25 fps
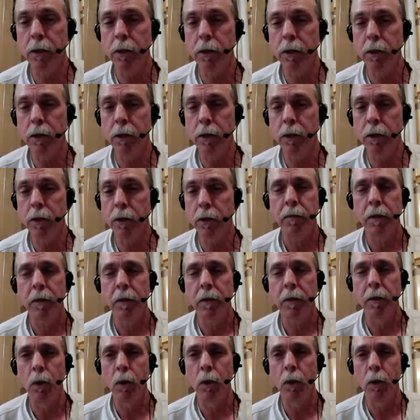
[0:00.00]
you have
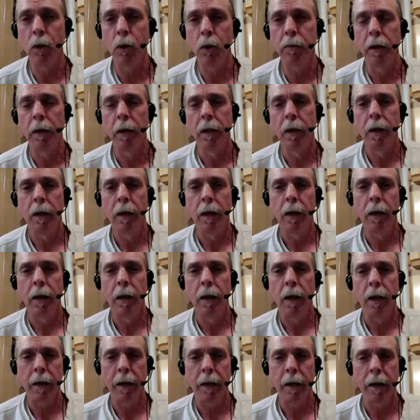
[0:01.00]
to move.
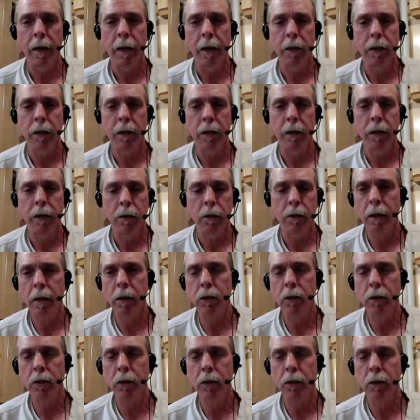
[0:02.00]
I use the
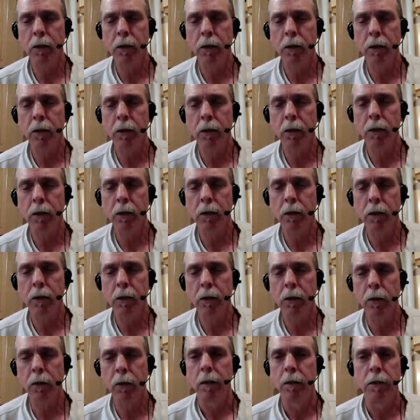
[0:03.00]
walking trail
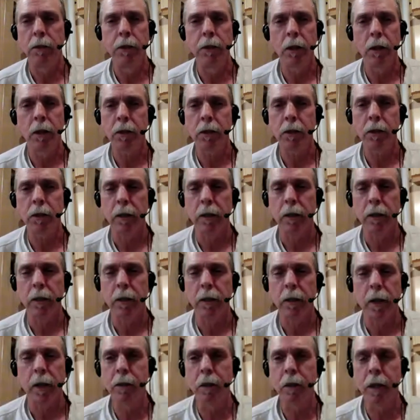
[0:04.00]
just
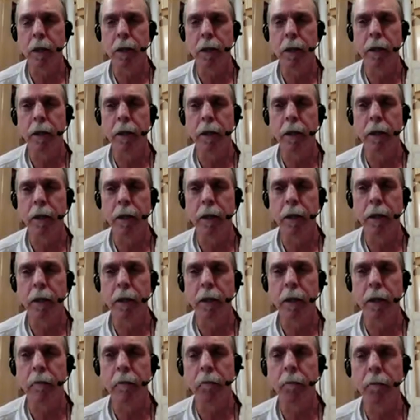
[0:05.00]
as a
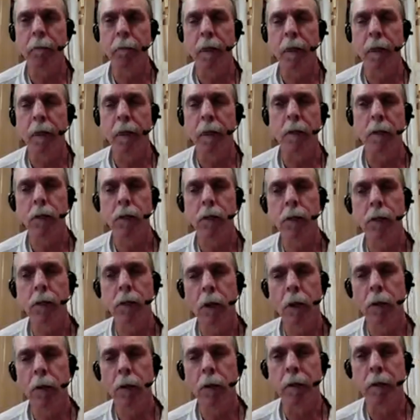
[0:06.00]
um, it's a
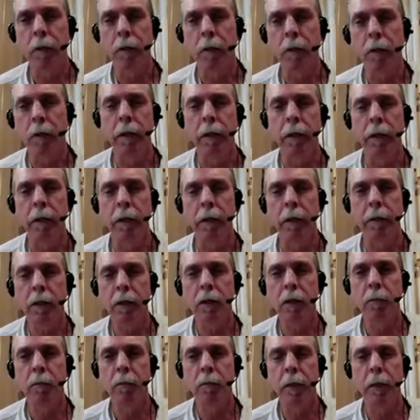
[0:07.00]
starter. It it
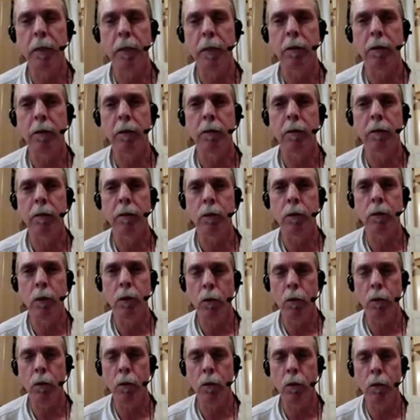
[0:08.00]
gets me
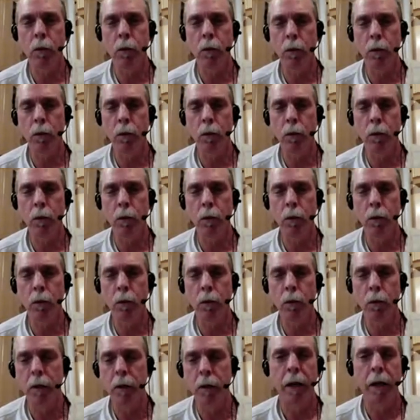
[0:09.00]
to the woods,
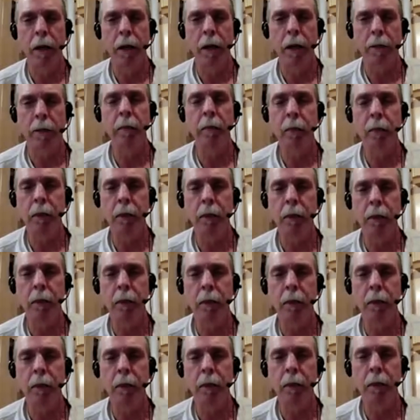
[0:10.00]
and then I
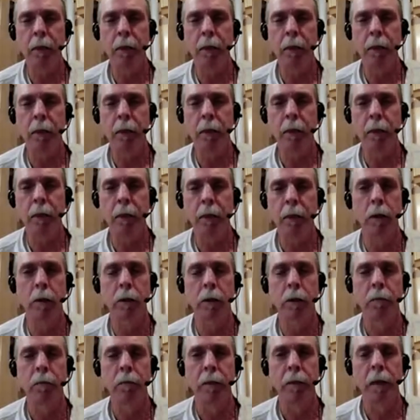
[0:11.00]
typically follow animal
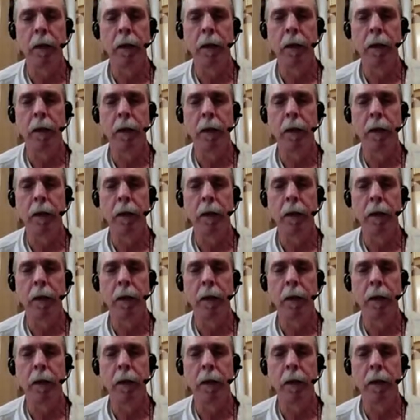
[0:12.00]
trails.